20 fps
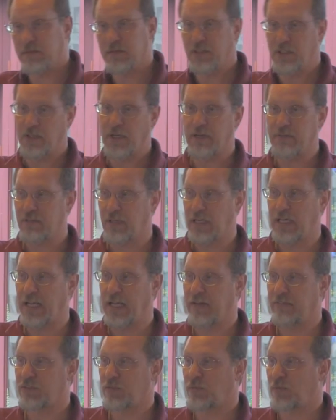you're never going to
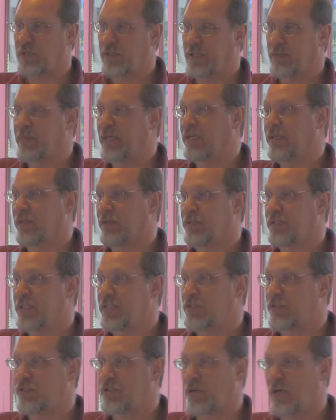have to worry about your
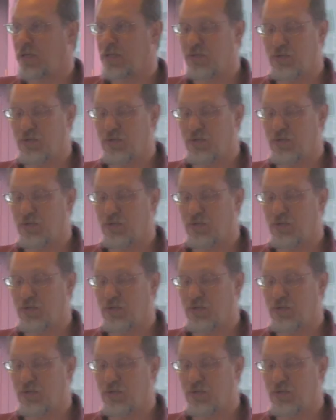discharge